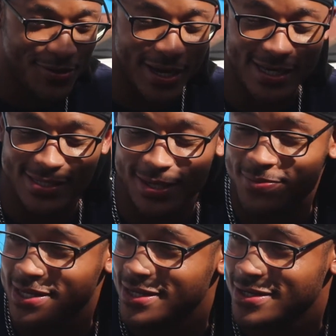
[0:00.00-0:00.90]
you got
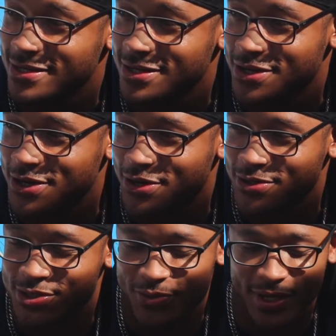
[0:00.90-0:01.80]
something, you
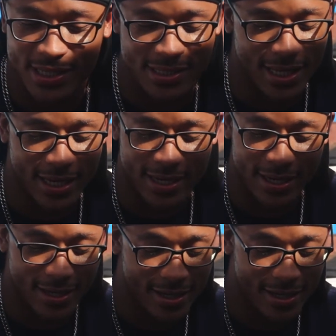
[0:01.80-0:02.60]
know, to where it's like